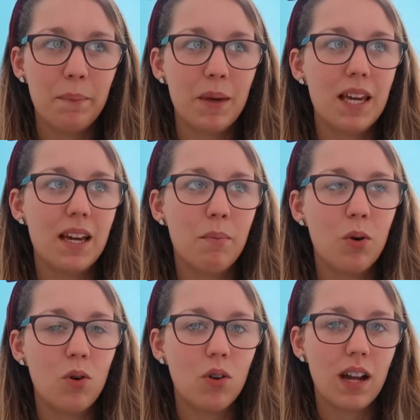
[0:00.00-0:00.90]
be
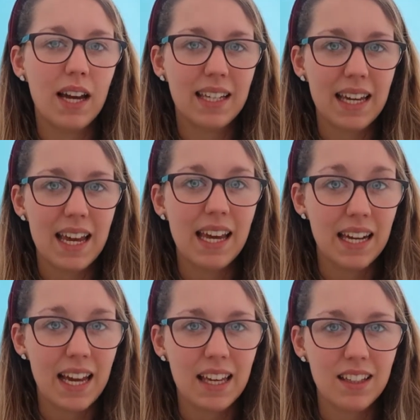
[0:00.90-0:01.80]
more like
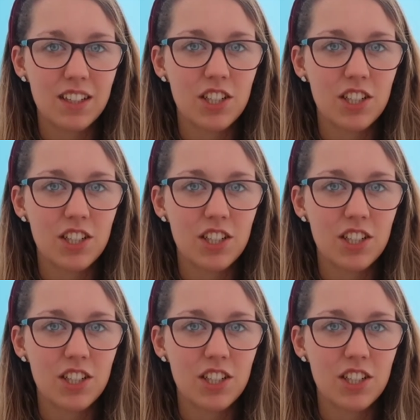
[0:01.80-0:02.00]
in it.